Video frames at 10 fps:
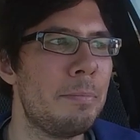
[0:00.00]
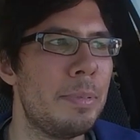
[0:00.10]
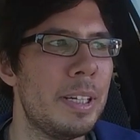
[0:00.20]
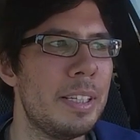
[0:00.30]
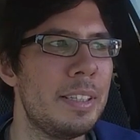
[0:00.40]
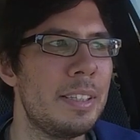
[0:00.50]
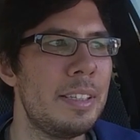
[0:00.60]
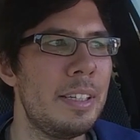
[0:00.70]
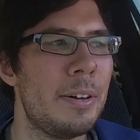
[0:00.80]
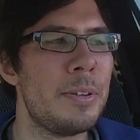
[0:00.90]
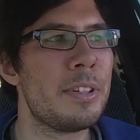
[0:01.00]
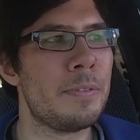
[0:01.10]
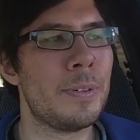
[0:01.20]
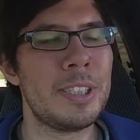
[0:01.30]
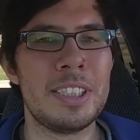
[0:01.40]
But it was
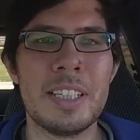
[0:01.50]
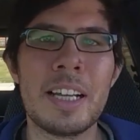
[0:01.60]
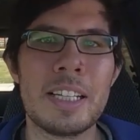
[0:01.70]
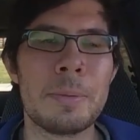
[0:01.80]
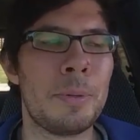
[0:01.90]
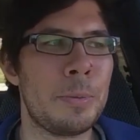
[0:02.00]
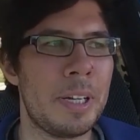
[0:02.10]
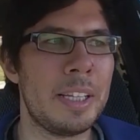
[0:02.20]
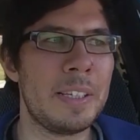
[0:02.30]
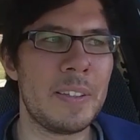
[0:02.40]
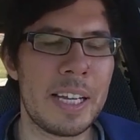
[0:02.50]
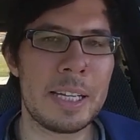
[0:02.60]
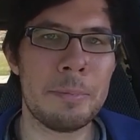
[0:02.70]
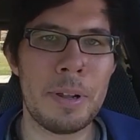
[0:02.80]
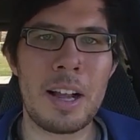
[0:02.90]
unfortunate. It got to the point where I literally had
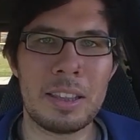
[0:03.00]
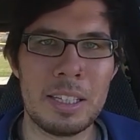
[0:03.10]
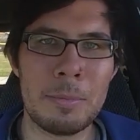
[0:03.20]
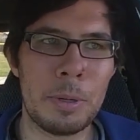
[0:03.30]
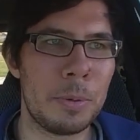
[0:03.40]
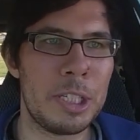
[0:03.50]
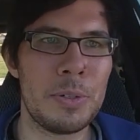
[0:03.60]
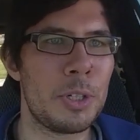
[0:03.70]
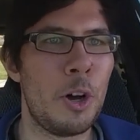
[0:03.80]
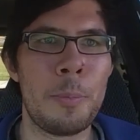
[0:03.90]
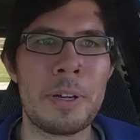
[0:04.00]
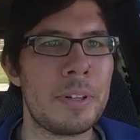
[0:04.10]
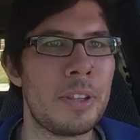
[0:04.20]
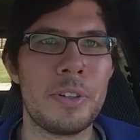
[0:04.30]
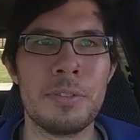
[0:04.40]
to block the number, where she was calling me
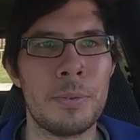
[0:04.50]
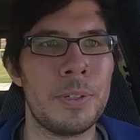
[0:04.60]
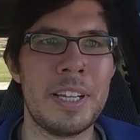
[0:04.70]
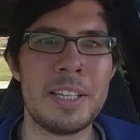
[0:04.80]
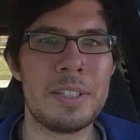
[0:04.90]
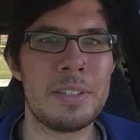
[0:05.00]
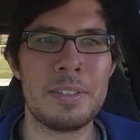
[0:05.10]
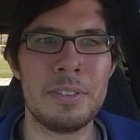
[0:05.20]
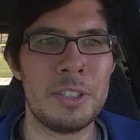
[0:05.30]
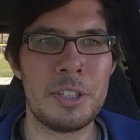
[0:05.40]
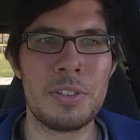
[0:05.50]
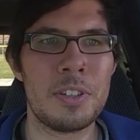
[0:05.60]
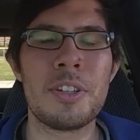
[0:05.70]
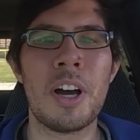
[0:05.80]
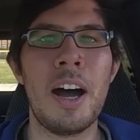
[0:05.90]
every 3 or 4 days just
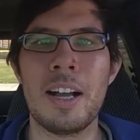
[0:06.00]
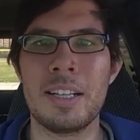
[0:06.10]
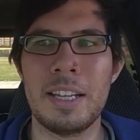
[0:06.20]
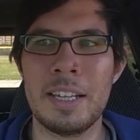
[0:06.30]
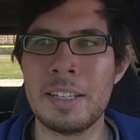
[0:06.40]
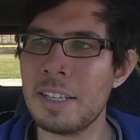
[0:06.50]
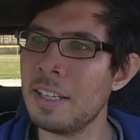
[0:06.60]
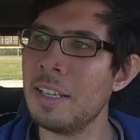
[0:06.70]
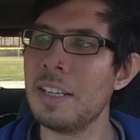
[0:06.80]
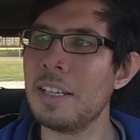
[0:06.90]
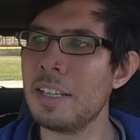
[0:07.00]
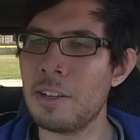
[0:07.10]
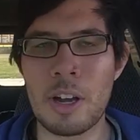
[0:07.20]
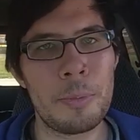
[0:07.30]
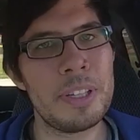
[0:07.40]
to talk. And
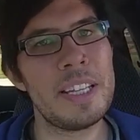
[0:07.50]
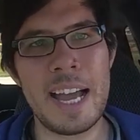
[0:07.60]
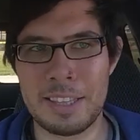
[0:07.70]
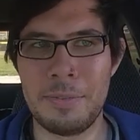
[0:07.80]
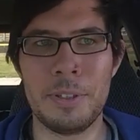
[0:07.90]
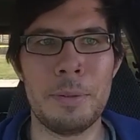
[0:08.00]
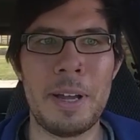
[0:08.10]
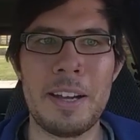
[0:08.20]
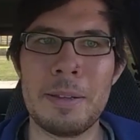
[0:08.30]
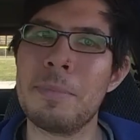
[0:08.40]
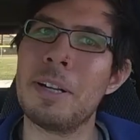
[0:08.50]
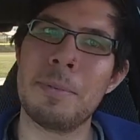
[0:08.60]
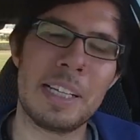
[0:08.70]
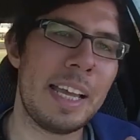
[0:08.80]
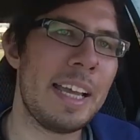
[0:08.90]
I'd be tactful about it, but I'd
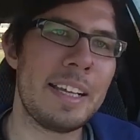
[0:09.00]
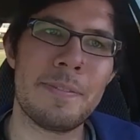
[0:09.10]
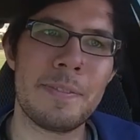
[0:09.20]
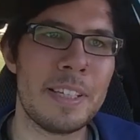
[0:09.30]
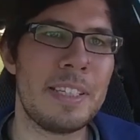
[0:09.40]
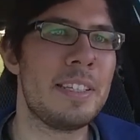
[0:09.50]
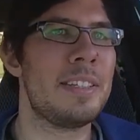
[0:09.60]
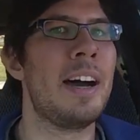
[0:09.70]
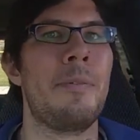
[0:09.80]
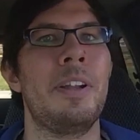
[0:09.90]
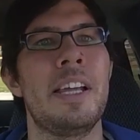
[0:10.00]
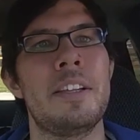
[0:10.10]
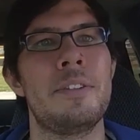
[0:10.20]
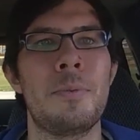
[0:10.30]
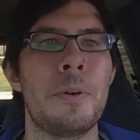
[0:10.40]
be like, hey, if this is not
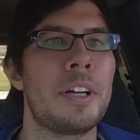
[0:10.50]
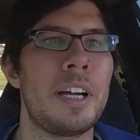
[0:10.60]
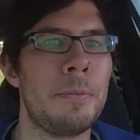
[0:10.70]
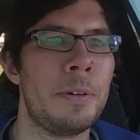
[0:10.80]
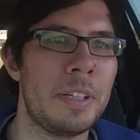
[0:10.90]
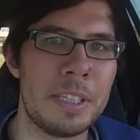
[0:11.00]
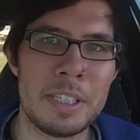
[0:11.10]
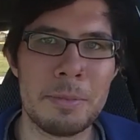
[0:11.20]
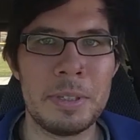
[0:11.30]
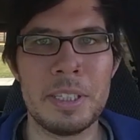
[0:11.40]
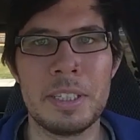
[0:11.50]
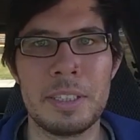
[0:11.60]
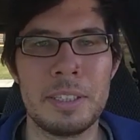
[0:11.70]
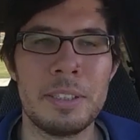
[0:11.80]
related to work, I really need to get